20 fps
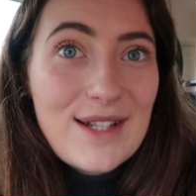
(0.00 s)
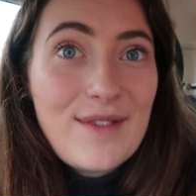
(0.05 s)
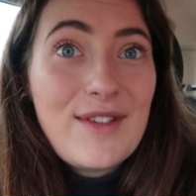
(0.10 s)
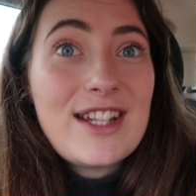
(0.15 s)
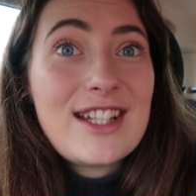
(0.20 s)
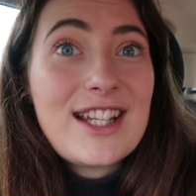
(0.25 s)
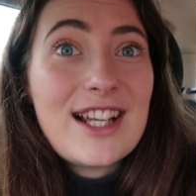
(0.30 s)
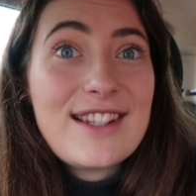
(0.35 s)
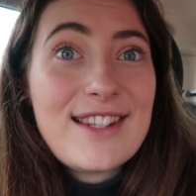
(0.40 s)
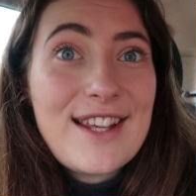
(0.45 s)
If
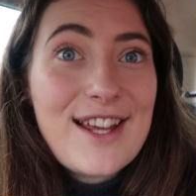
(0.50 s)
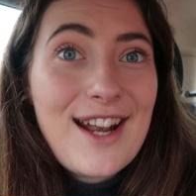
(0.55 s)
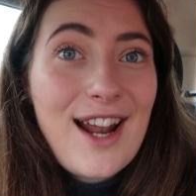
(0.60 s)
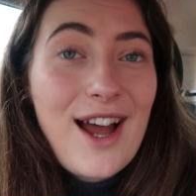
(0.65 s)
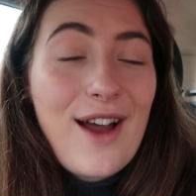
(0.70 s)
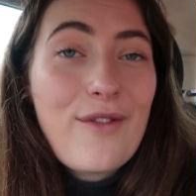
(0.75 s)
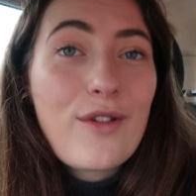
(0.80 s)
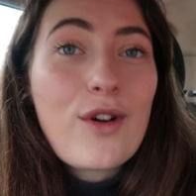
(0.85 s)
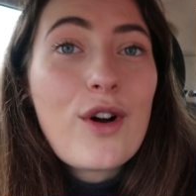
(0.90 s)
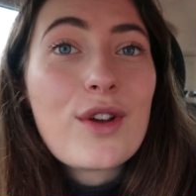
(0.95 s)
it doesn't,
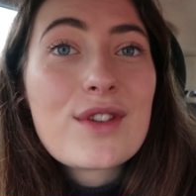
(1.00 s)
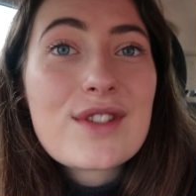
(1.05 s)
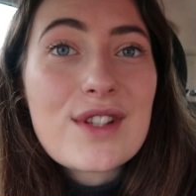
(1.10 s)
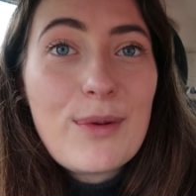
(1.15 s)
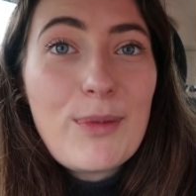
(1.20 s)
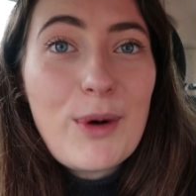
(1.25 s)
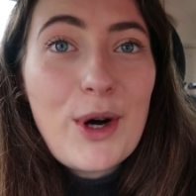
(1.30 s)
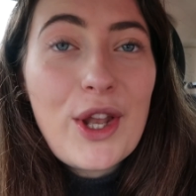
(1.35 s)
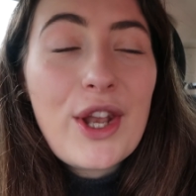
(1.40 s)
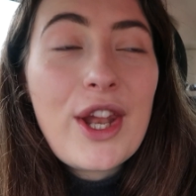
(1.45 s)
I've got
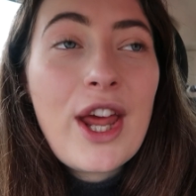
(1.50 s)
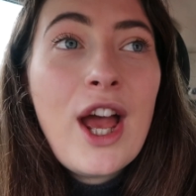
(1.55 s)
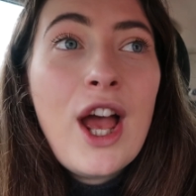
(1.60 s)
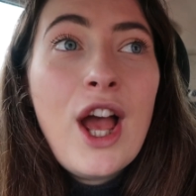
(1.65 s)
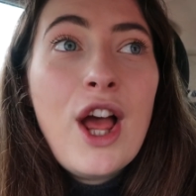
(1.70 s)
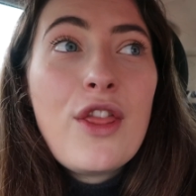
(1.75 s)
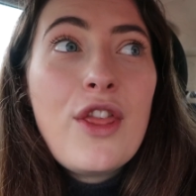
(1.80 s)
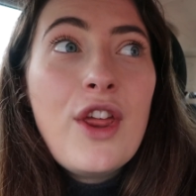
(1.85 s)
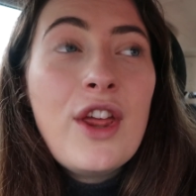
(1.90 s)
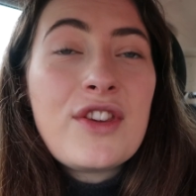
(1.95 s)
someone
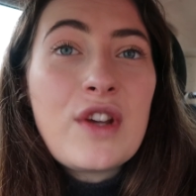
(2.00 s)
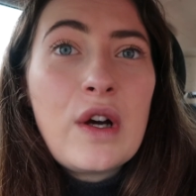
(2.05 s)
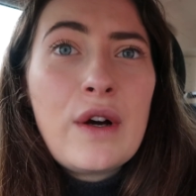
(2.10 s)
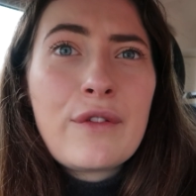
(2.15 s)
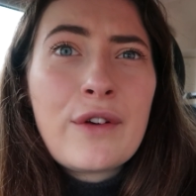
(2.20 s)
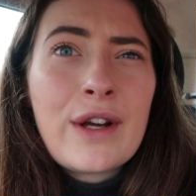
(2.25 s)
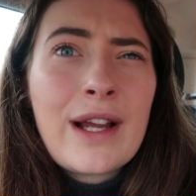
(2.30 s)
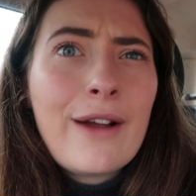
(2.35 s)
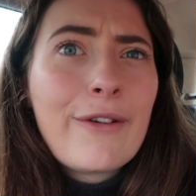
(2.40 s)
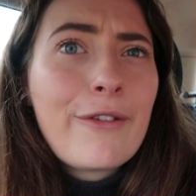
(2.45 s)
that's
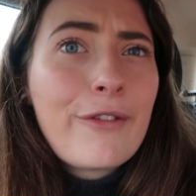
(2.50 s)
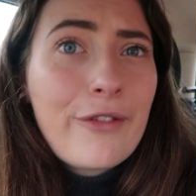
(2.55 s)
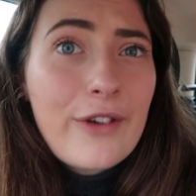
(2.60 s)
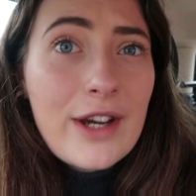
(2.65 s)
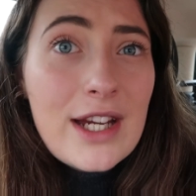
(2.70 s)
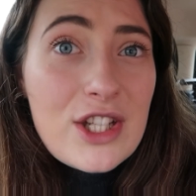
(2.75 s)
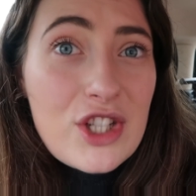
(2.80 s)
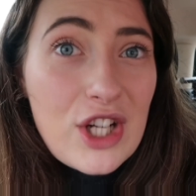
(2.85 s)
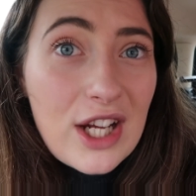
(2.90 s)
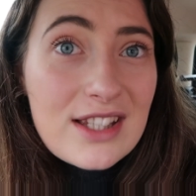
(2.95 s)
offering a
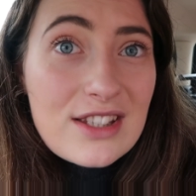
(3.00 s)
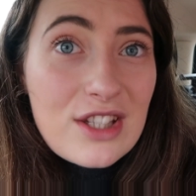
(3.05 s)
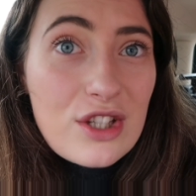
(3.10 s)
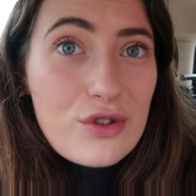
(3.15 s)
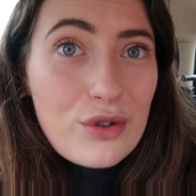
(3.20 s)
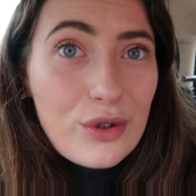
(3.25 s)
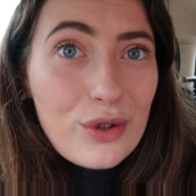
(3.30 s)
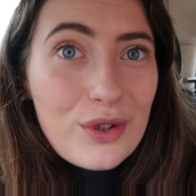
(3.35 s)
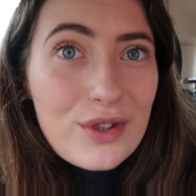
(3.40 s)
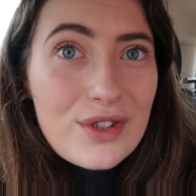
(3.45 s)
free chest of
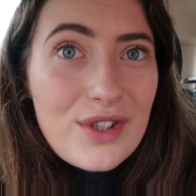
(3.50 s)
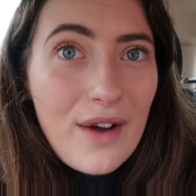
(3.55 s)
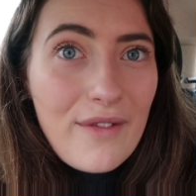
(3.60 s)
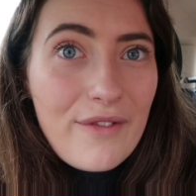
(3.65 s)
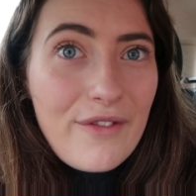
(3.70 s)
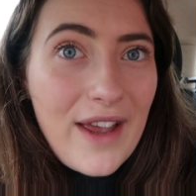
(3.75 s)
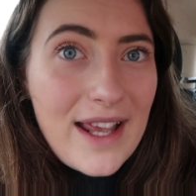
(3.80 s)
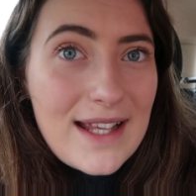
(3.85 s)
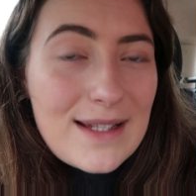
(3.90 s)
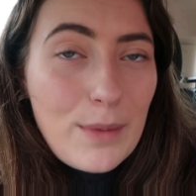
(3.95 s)
drawers on
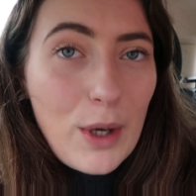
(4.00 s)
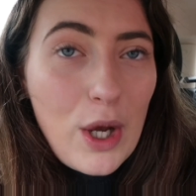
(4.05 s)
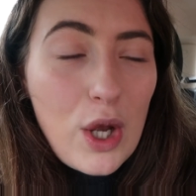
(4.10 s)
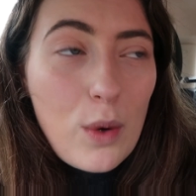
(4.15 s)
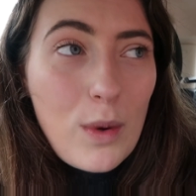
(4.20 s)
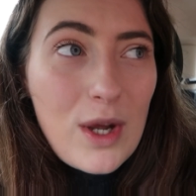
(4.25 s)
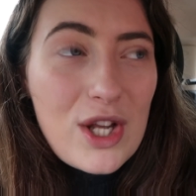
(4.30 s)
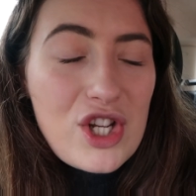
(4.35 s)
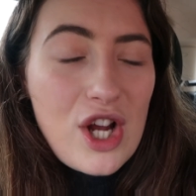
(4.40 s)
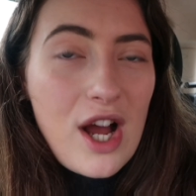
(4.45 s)

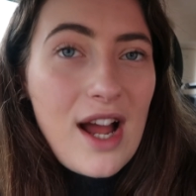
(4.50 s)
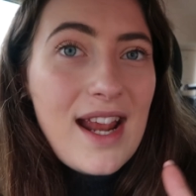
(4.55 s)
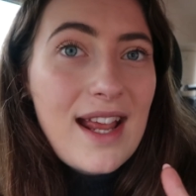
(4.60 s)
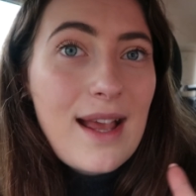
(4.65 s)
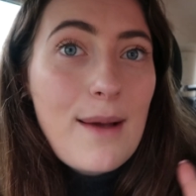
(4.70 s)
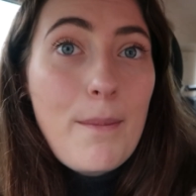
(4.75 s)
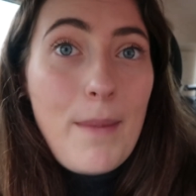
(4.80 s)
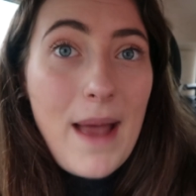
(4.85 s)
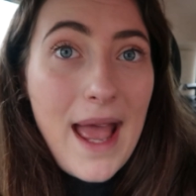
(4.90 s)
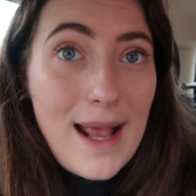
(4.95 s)
Facebook, which I
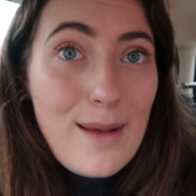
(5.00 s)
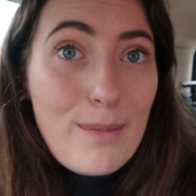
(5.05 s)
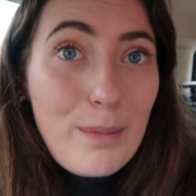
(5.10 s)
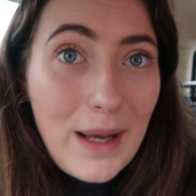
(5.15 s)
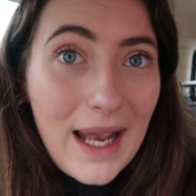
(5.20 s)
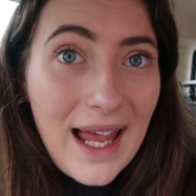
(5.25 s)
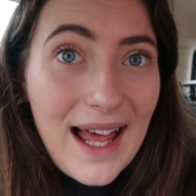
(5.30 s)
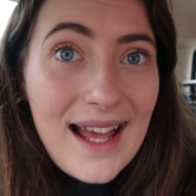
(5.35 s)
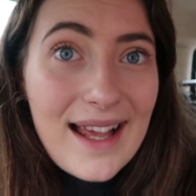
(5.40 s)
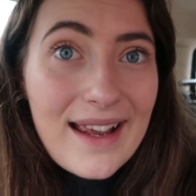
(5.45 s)
can paint
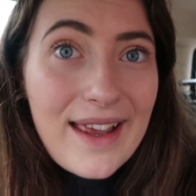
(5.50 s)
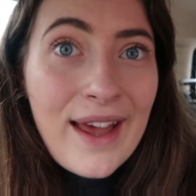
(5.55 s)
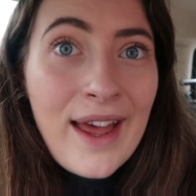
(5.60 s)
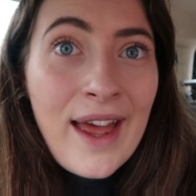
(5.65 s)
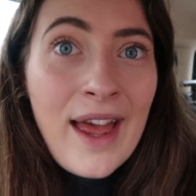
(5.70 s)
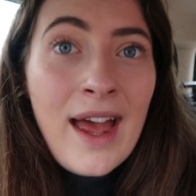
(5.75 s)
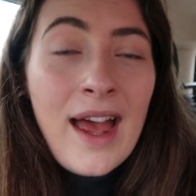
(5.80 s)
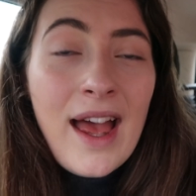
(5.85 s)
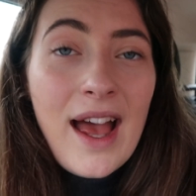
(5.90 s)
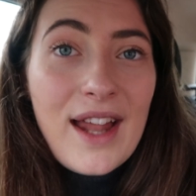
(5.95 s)
black
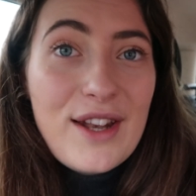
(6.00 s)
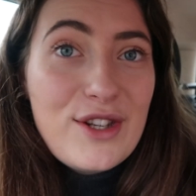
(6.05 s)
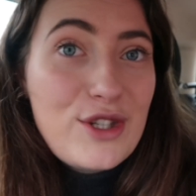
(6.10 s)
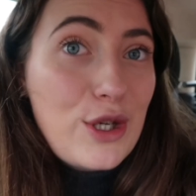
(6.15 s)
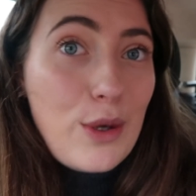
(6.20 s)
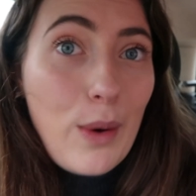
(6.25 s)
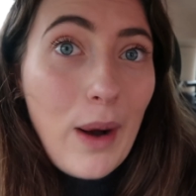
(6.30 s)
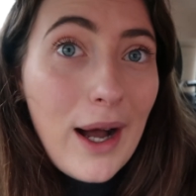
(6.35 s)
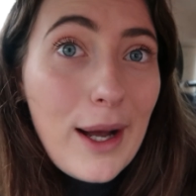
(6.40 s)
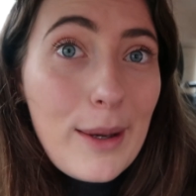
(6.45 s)
and
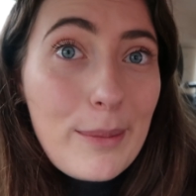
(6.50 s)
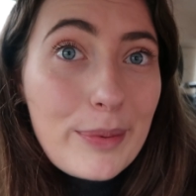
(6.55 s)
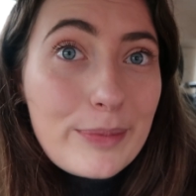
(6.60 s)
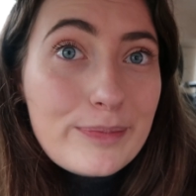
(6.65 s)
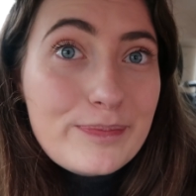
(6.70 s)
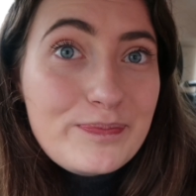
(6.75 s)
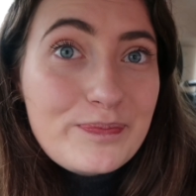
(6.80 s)
do up